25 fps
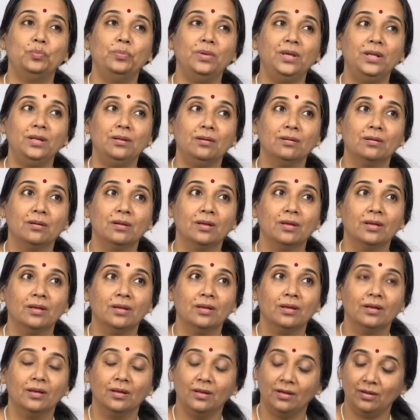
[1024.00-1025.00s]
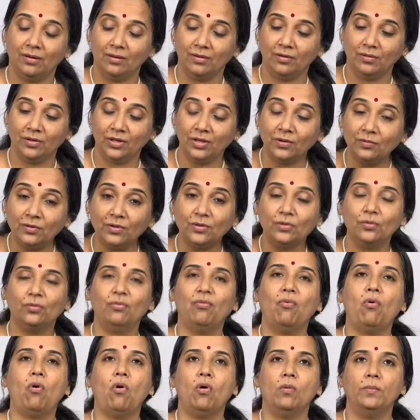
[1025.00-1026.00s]
been given a
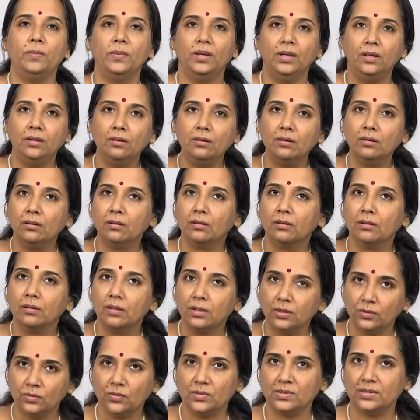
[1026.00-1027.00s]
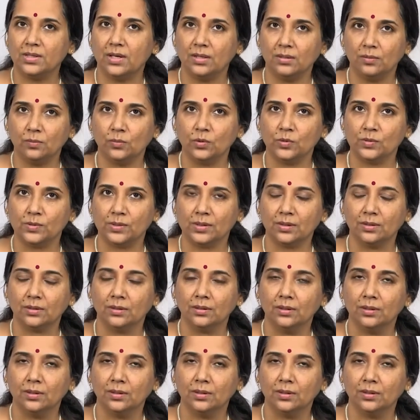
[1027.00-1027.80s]
form in Hindustani music.